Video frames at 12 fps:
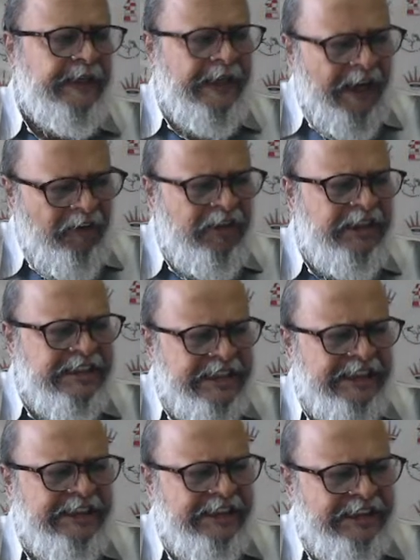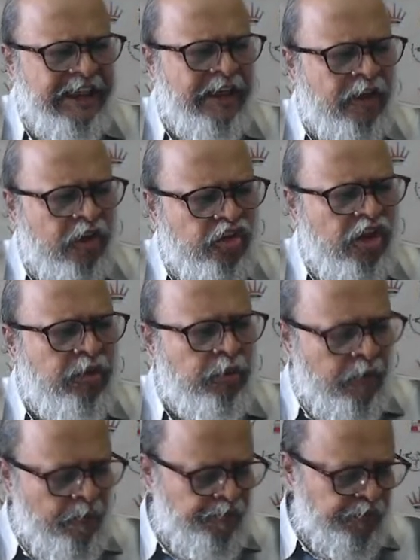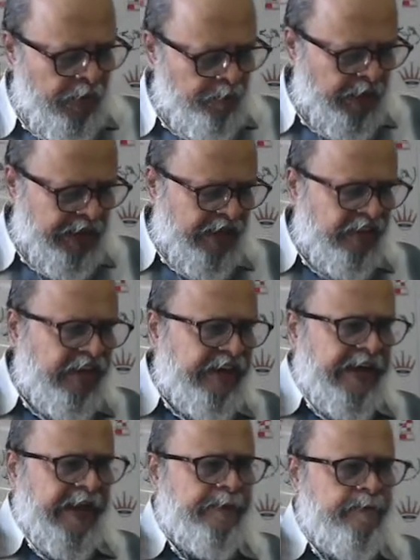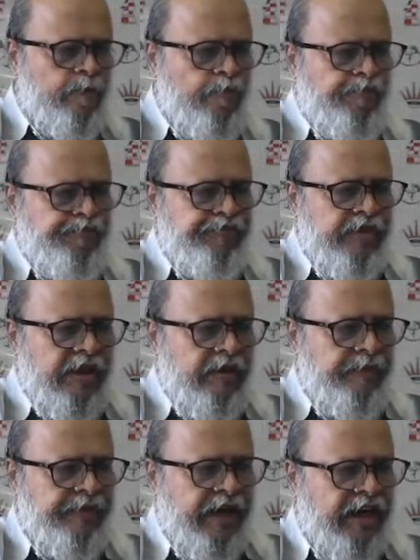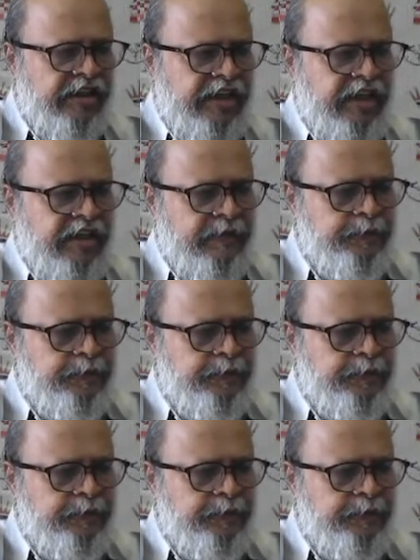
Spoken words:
I will discuss Sicilian Rossolimo, but another day. Karthik.